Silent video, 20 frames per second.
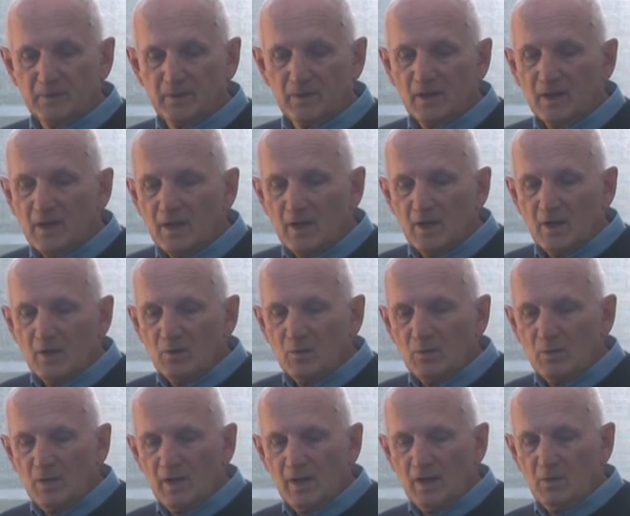but
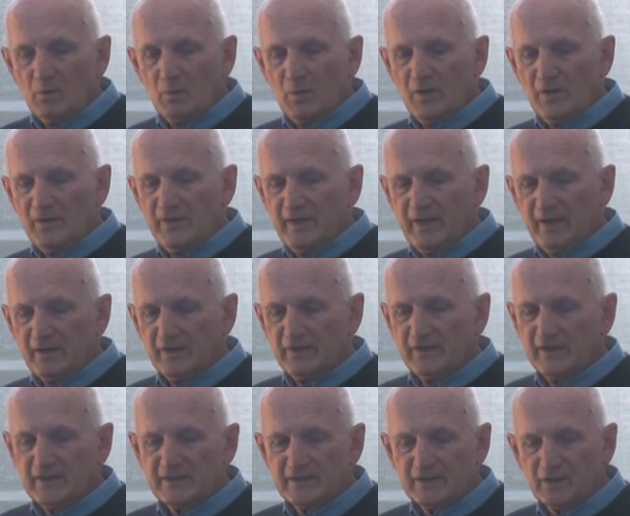one of the other
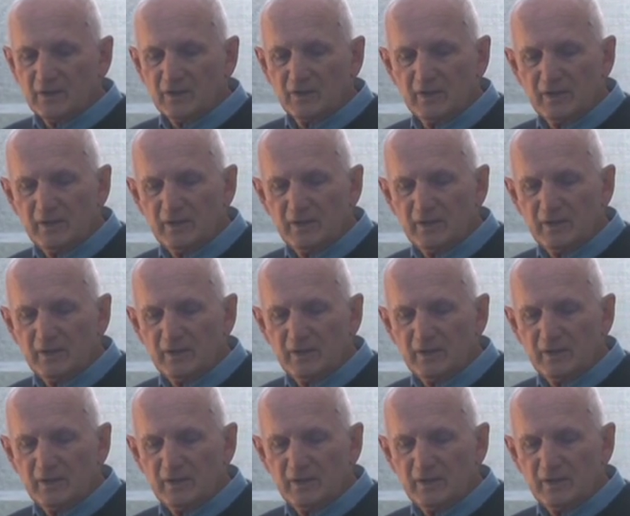things that can